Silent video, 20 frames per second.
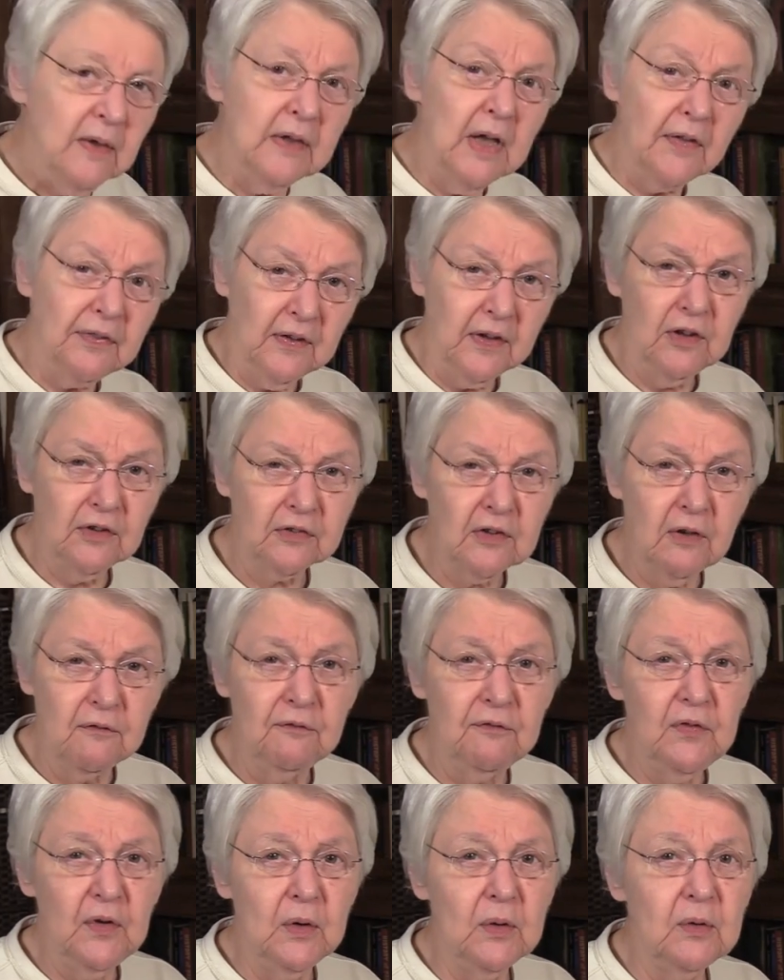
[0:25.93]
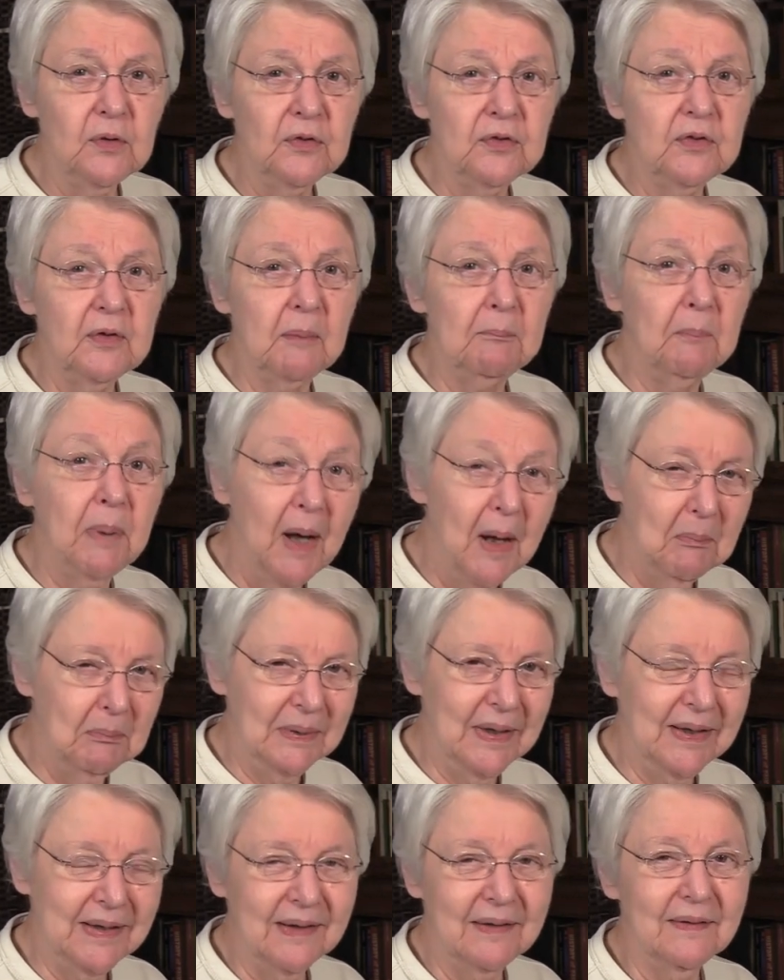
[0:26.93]
Nothing has confused the
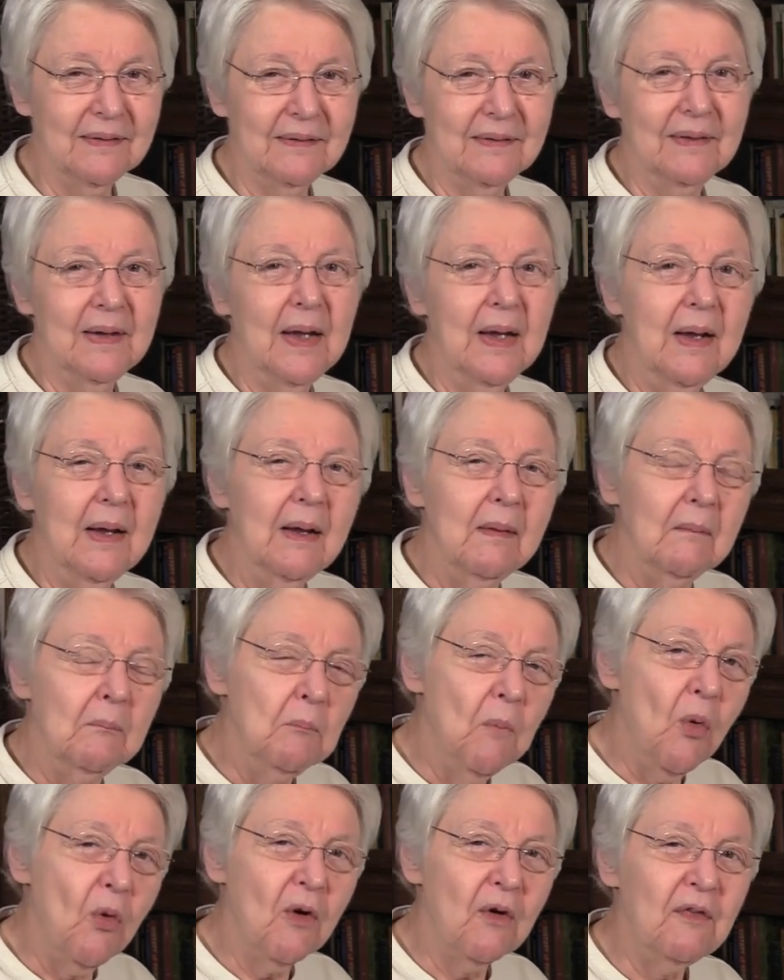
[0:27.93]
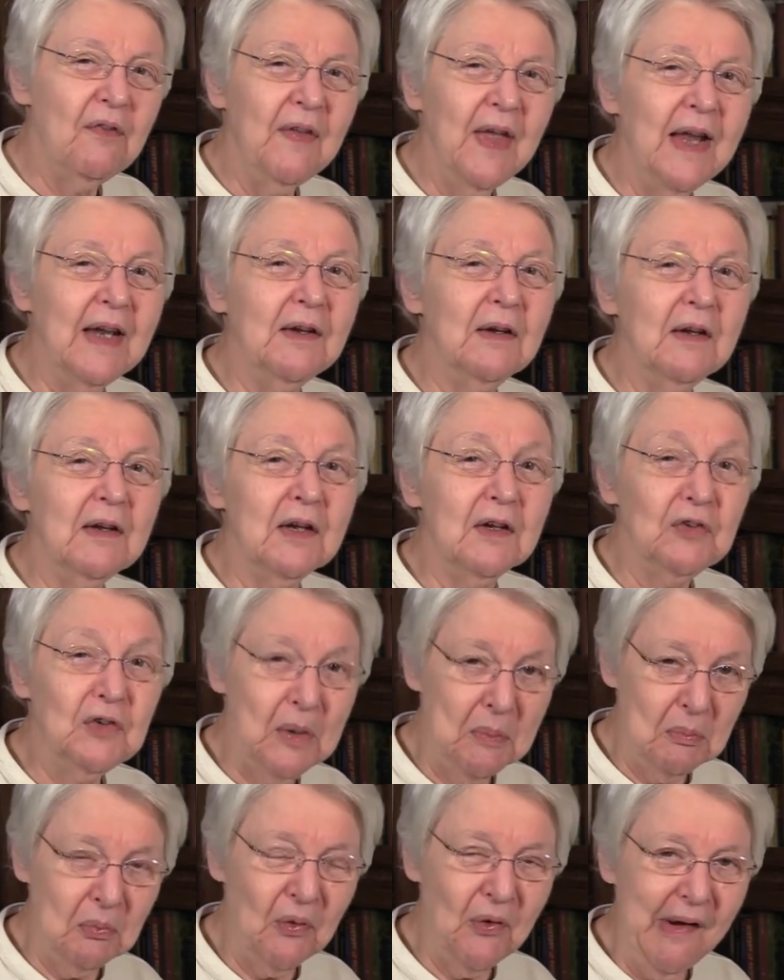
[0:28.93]
public more than
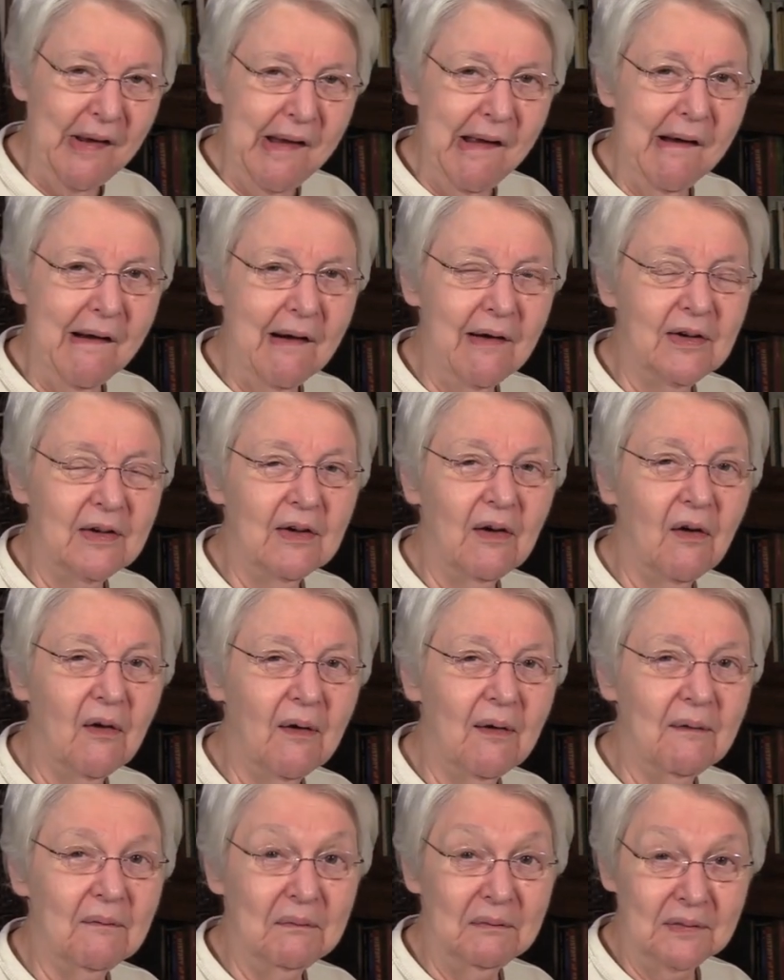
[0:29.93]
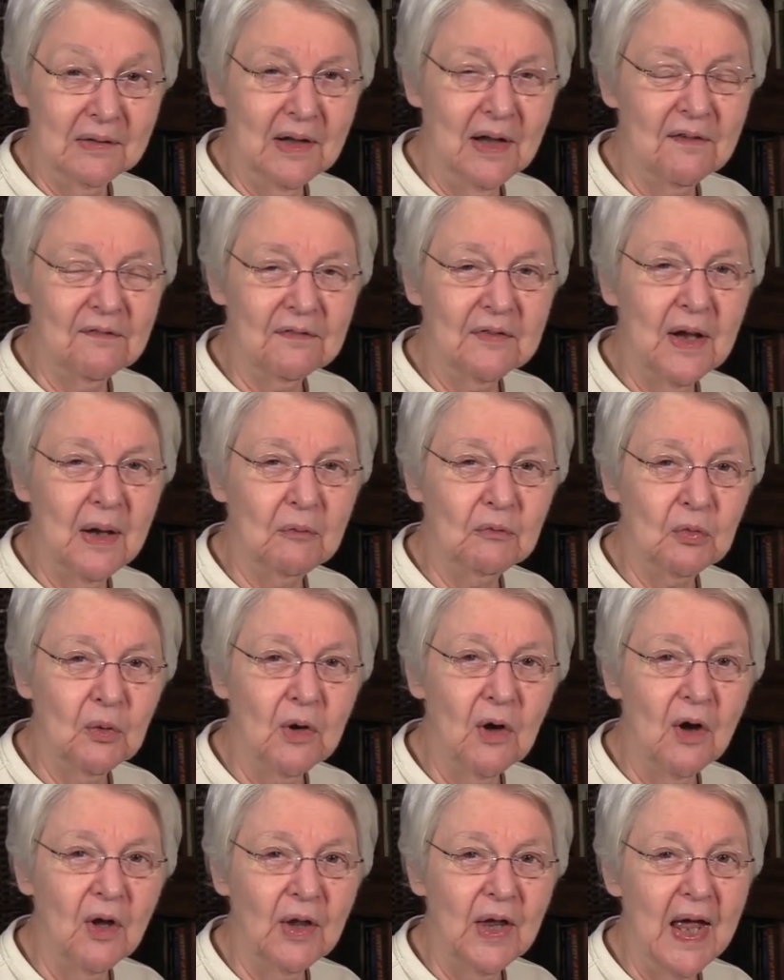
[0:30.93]
contemporary art, art, a lot of times we'll
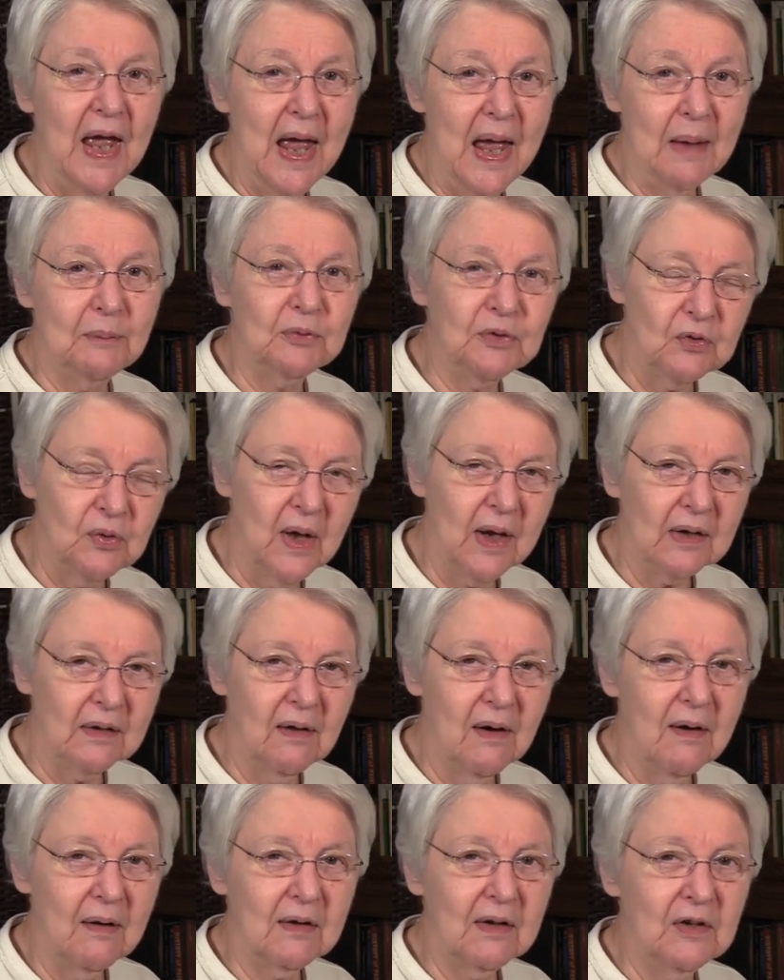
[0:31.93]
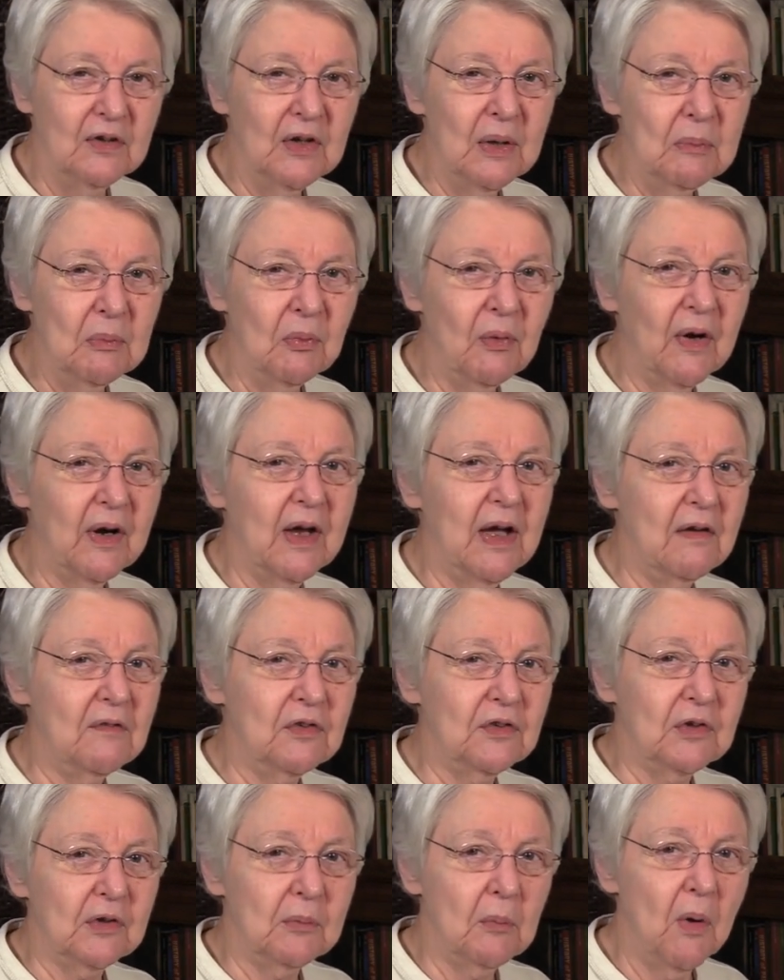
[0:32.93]
call it abstract art. Contemporary
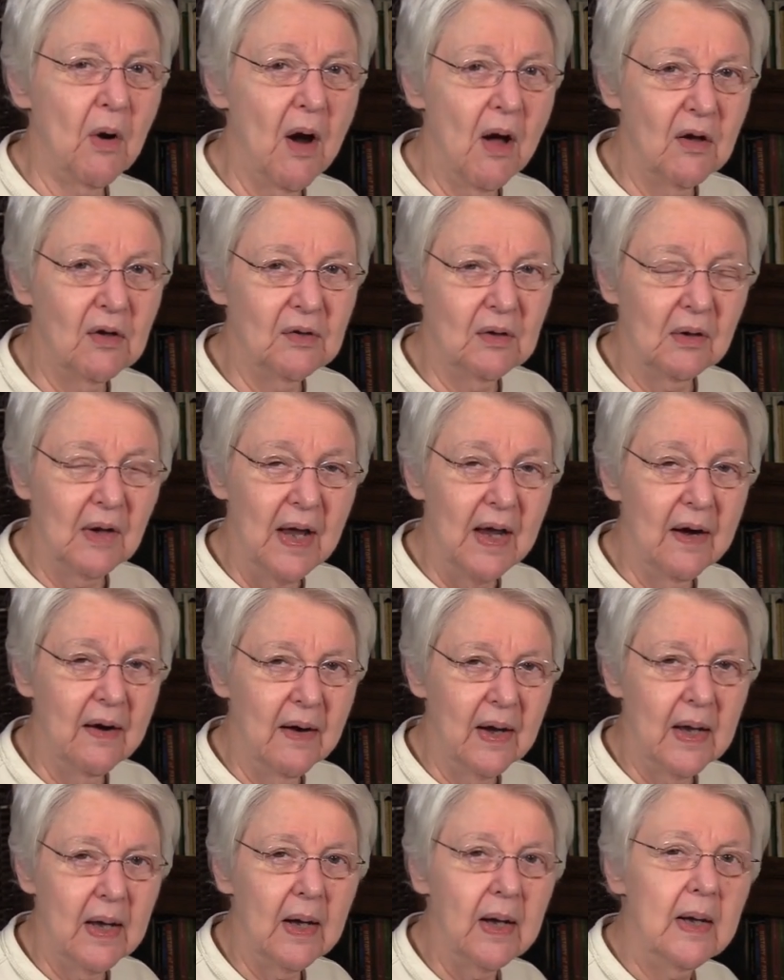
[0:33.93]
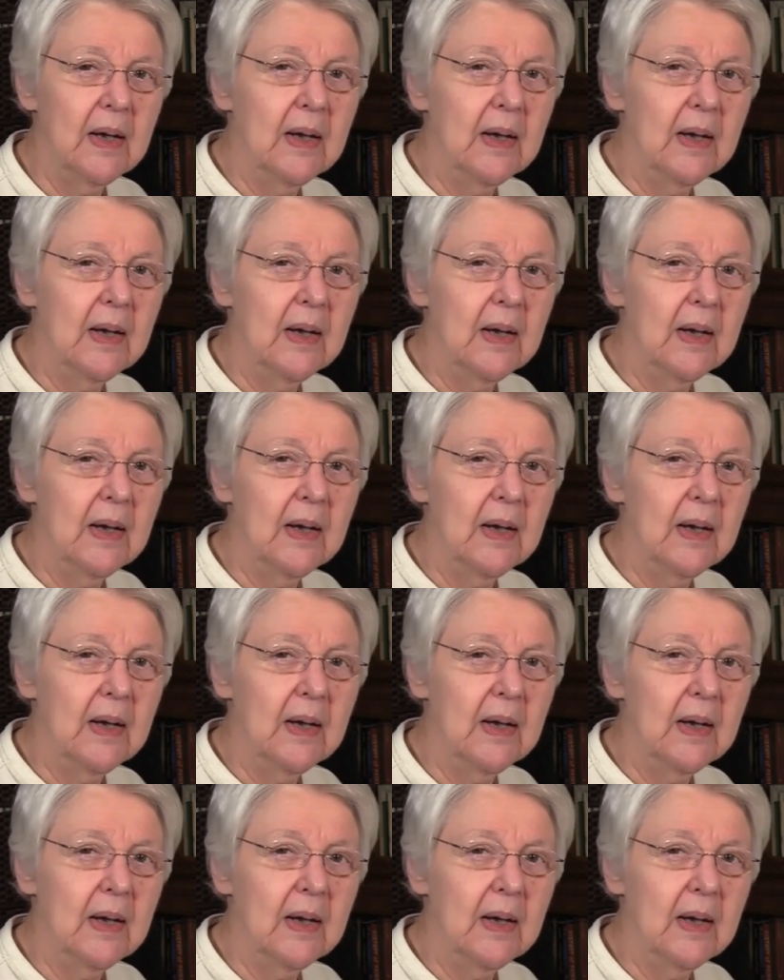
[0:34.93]
covers a broad area.